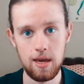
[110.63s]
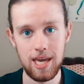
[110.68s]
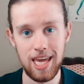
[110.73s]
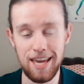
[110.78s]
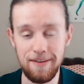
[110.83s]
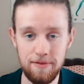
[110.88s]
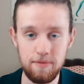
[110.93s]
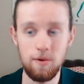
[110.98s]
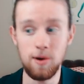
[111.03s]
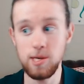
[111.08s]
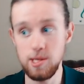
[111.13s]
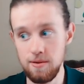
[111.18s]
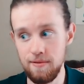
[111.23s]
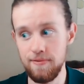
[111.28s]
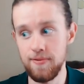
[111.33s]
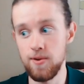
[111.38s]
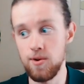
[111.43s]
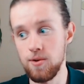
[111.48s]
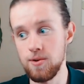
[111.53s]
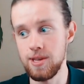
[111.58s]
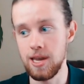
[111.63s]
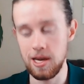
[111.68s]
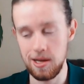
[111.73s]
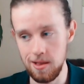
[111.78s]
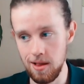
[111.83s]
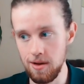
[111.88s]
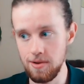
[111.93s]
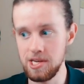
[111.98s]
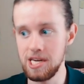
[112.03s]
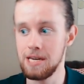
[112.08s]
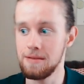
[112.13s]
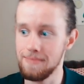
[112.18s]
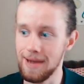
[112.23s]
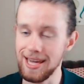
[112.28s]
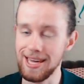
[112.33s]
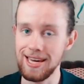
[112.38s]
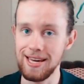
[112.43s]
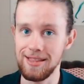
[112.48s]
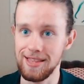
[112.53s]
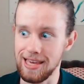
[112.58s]
If it wasn't for Nickelodeon
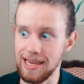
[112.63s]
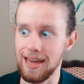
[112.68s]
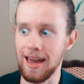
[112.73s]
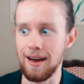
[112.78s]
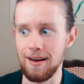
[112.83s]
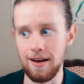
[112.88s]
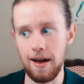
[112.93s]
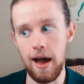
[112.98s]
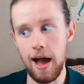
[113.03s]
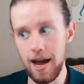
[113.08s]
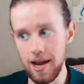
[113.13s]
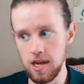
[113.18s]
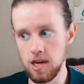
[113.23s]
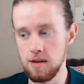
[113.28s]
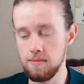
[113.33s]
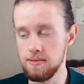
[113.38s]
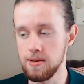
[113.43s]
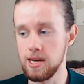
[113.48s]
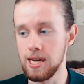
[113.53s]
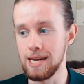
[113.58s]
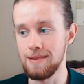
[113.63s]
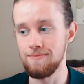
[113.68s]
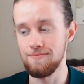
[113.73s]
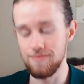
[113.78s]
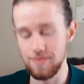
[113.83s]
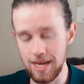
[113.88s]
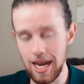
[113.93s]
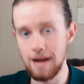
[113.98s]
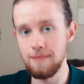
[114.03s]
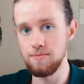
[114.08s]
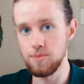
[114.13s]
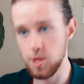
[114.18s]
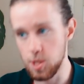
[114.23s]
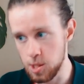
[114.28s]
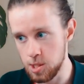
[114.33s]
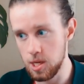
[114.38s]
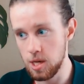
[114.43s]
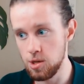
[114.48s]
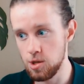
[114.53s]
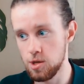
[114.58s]
making the arguably dumb
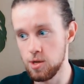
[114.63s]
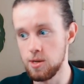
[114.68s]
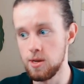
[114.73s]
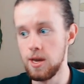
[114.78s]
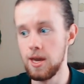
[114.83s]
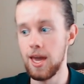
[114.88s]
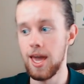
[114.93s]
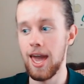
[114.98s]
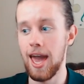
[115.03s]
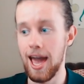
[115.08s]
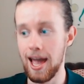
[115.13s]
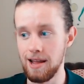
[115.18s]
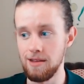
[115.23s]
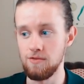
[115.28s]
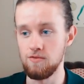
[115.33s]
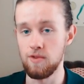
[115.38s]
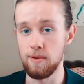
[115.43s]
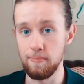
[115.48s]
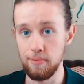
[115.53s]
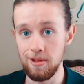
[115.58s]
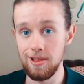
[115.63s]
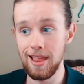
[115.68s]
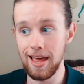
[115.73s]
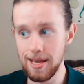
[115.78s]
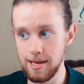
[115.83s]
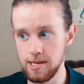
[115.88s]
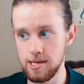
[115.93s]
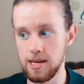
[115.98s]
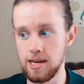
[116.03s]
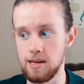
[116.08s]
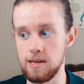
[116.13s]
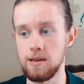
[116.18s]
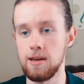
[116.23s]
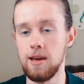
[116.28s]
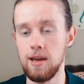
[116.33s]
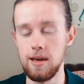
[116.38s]
decision and replacing